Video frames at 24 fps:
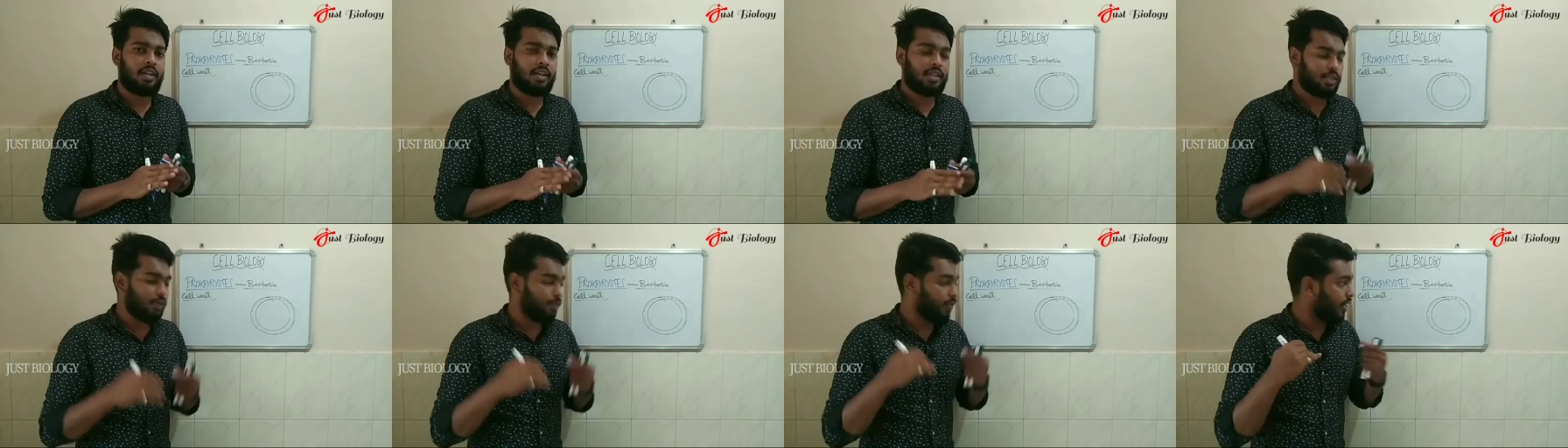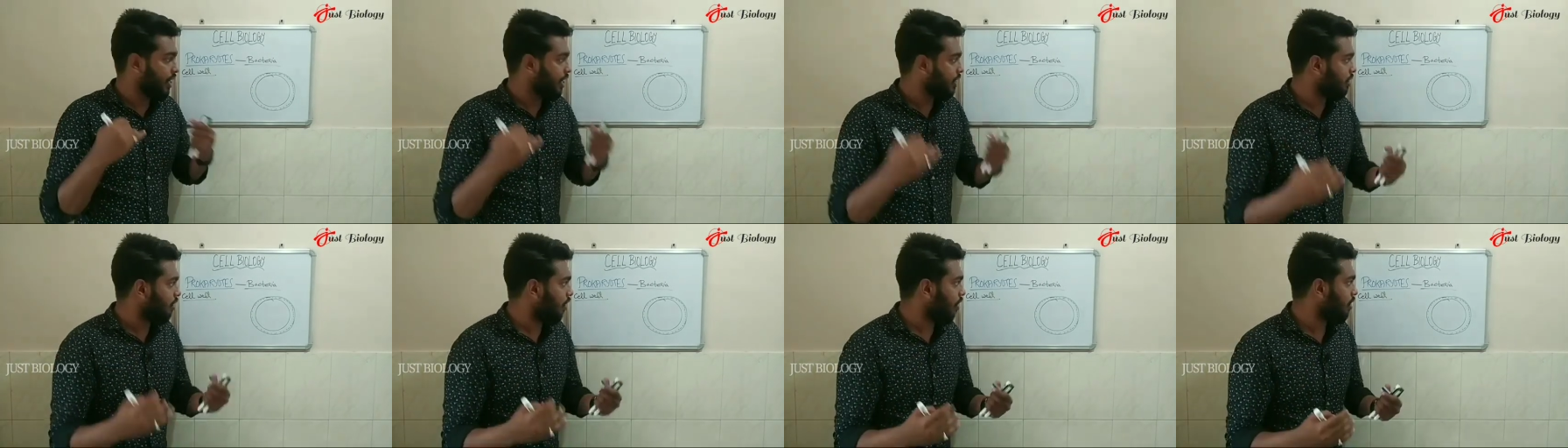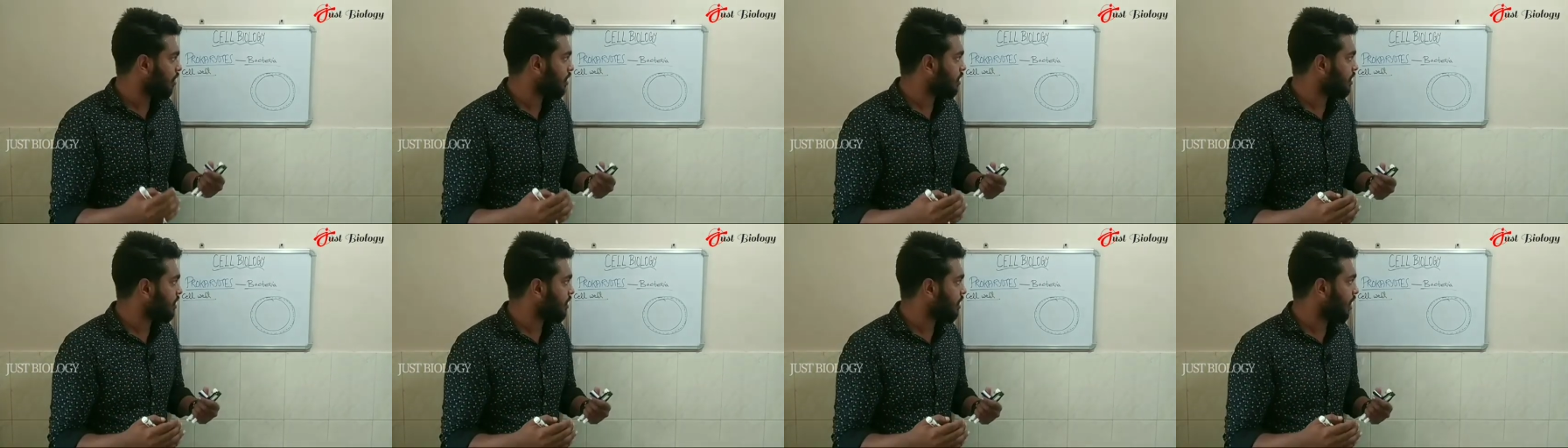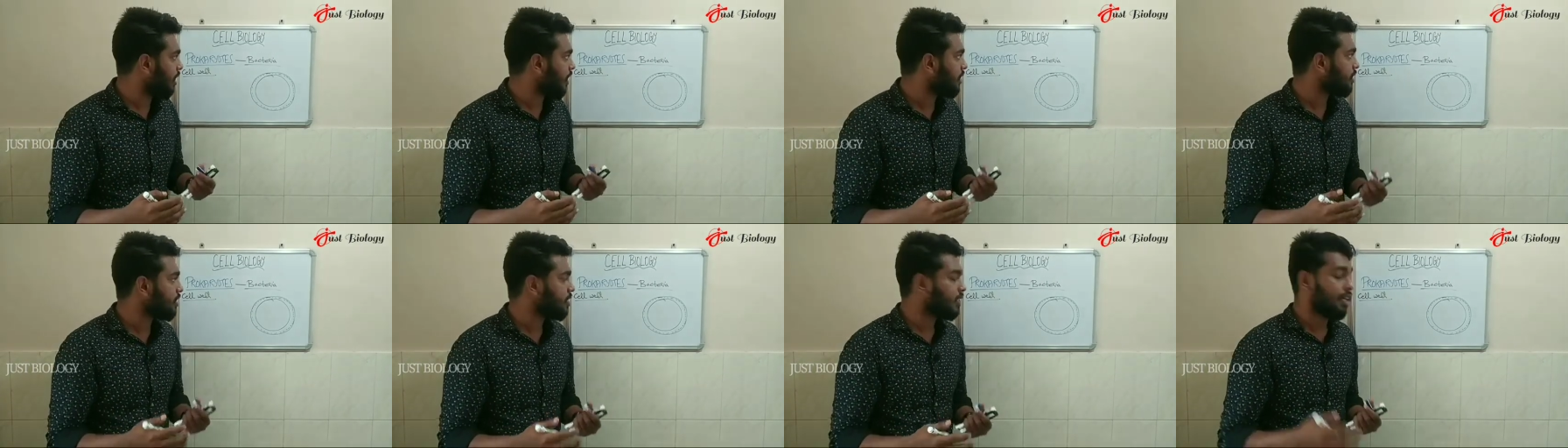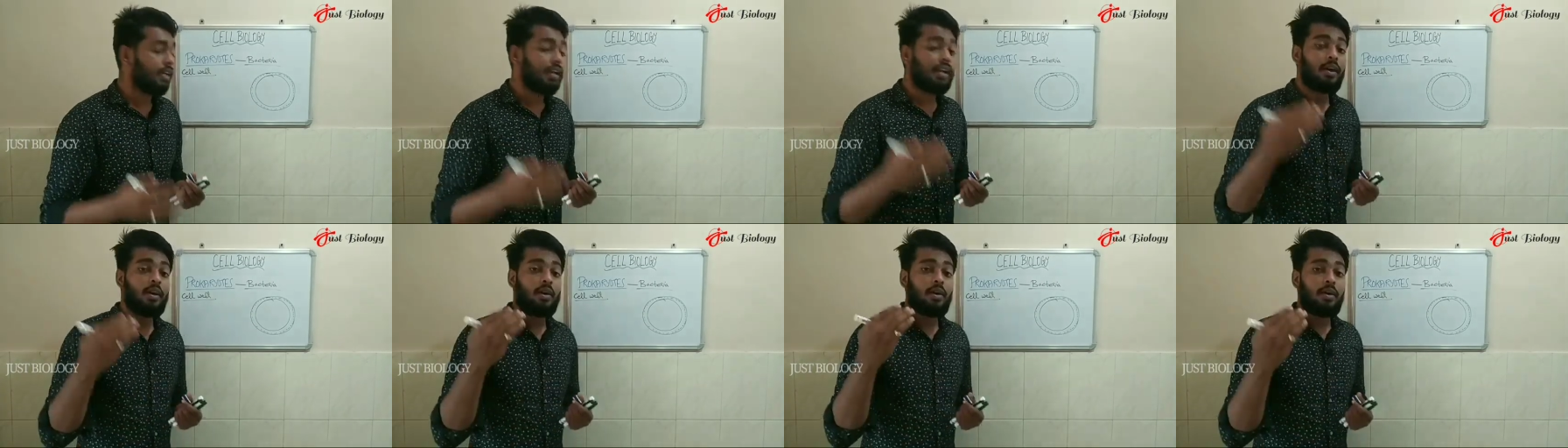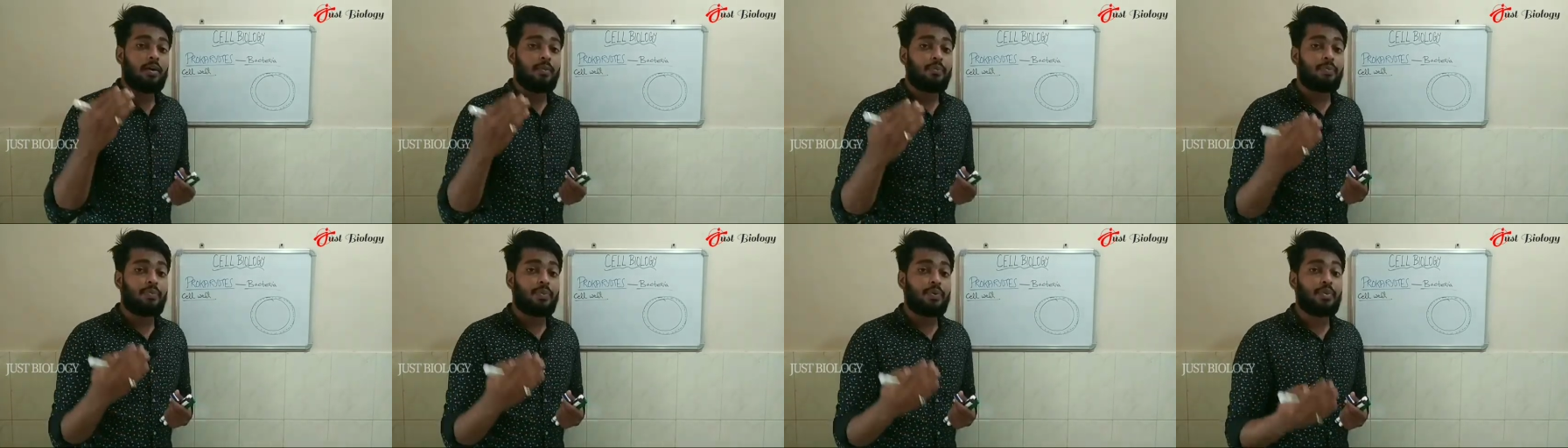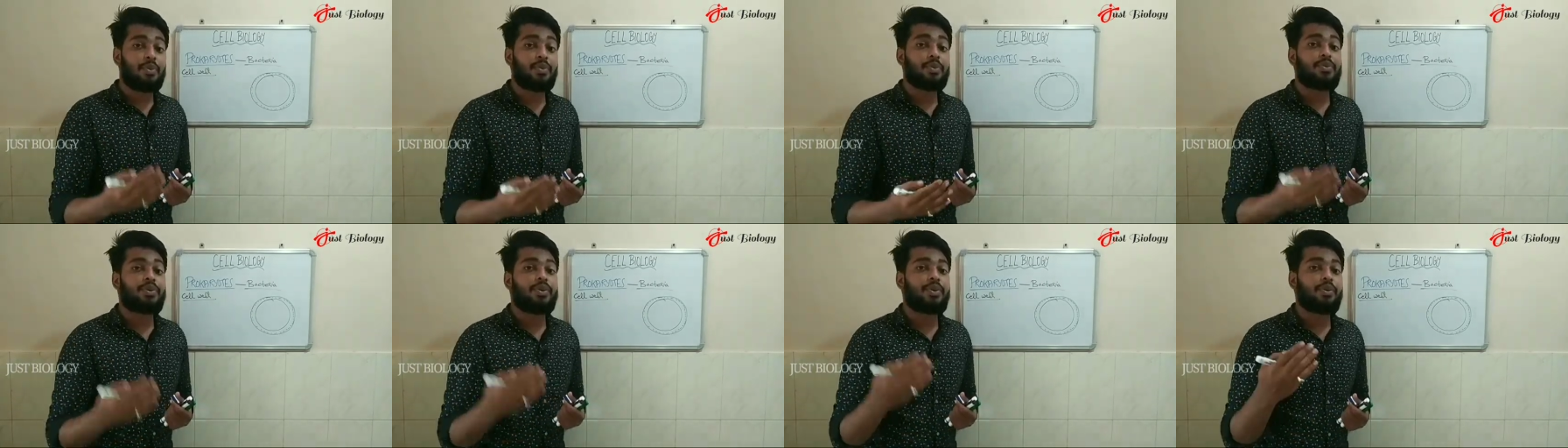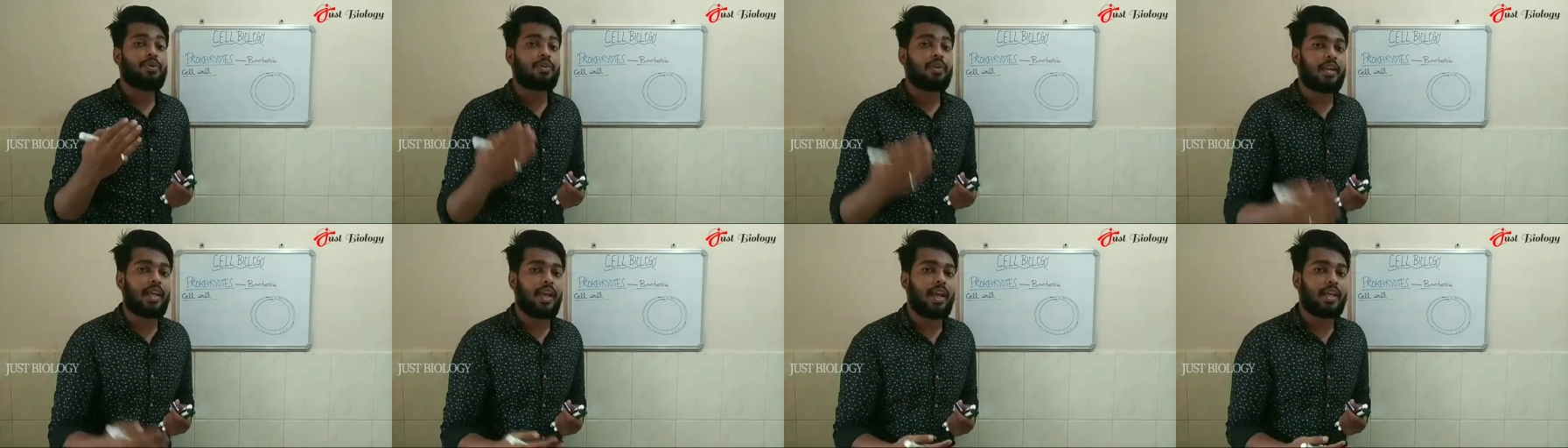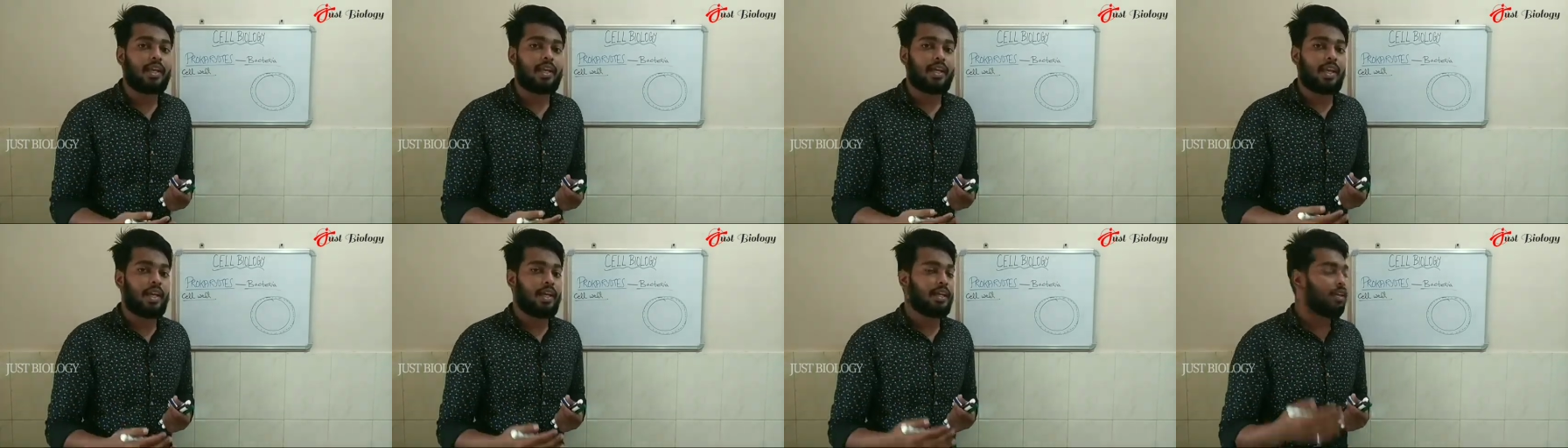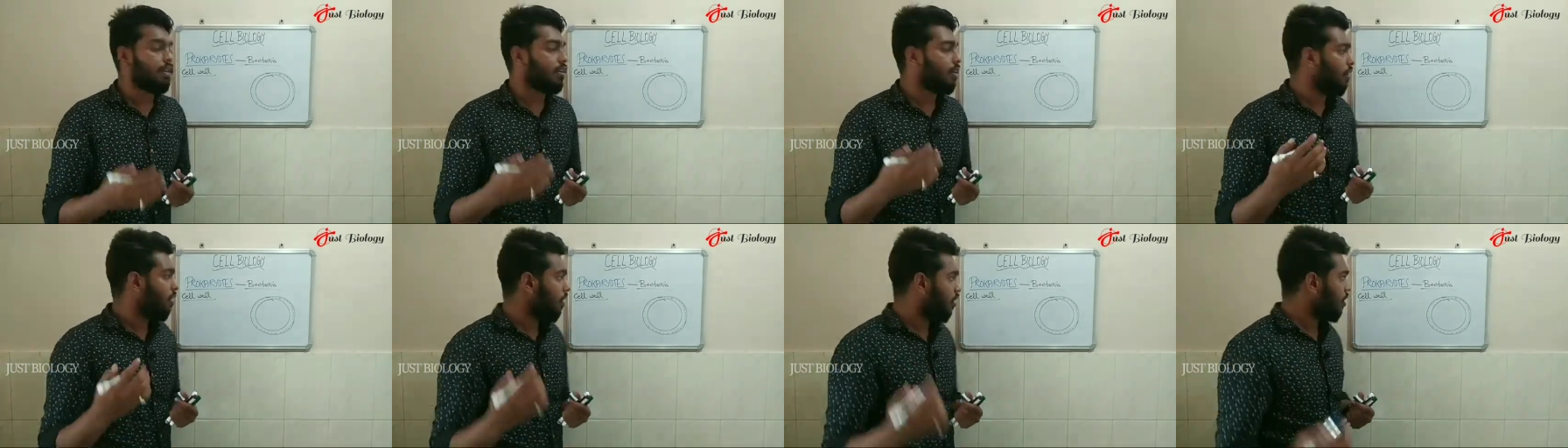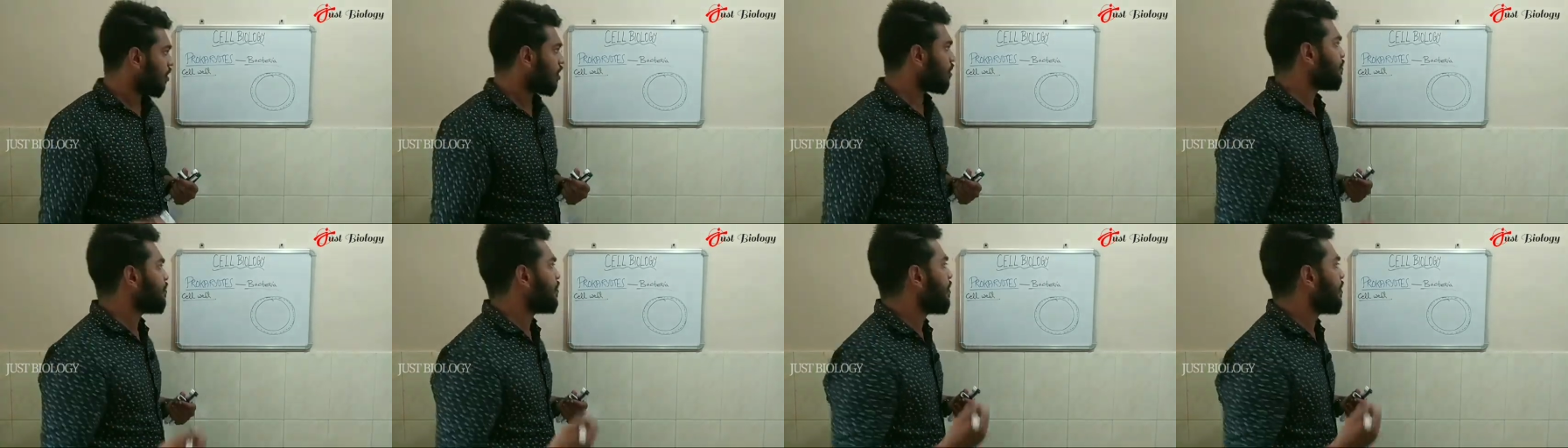So we can call it as proteoglycan or